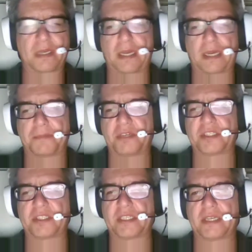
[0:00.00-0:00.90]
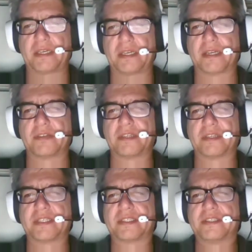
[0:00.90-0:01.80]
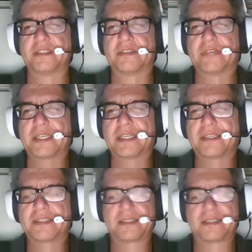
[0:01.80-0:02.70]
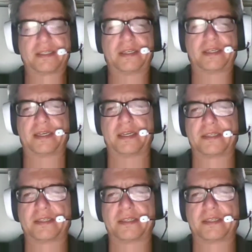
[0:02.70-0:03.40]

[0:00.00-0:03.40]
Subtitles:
I appreciate y'all who listened to it, and